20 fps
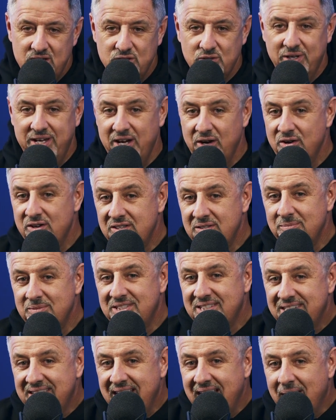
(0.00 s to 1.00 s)
So here are some
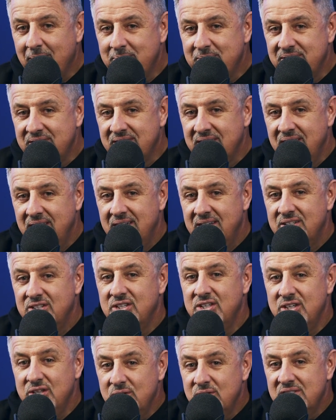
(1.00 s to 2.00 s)
steps
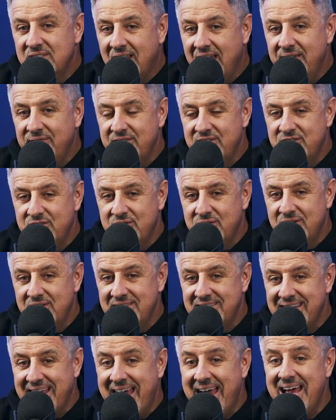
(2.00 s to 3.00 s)
to use life
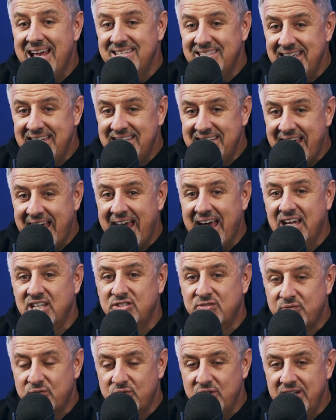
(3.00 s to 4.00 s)
insurance as a
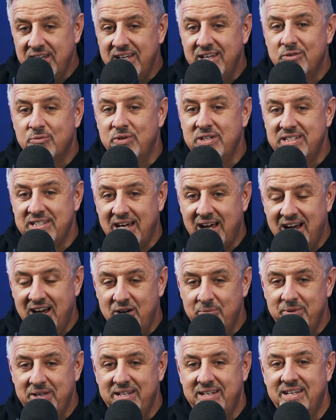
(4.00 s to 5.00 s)
tax-free
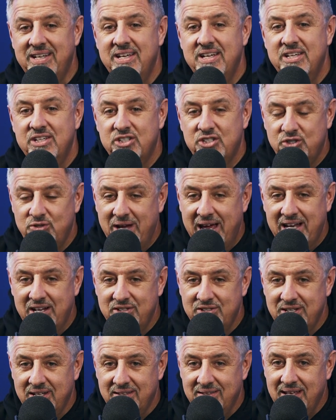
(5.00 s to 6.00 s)
retirement
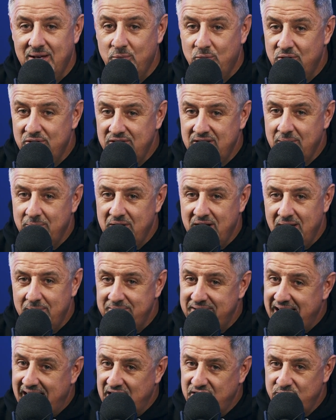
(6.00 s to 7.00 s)
strategy. That word's coming
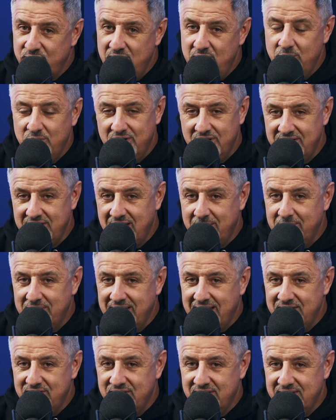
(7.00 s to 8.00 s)
up, tax-free. We're going to talk about
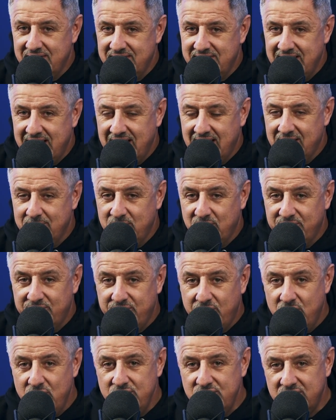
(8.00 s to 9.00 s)
that in just a second. But
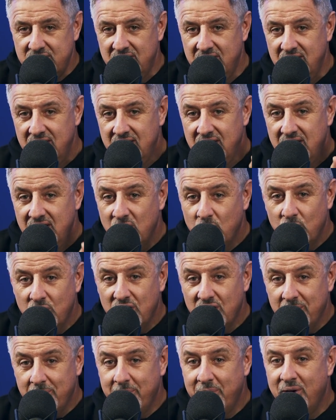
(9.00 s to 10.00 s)
first, we're
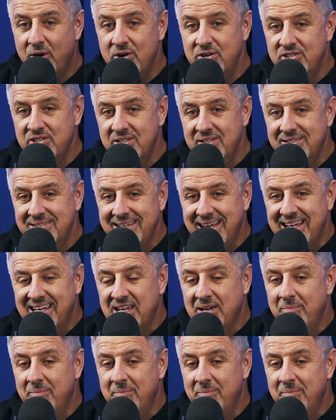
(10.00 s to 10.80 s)
going to purchase and